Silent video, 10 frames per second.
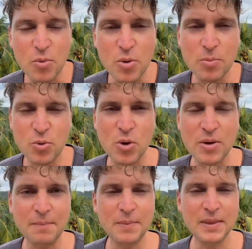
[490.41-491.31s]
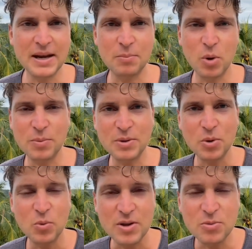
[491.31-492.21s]
more and more
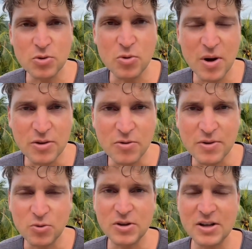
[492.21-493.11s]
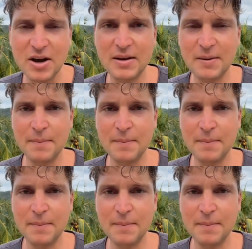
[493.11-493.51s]
people want to move away from the US dollar.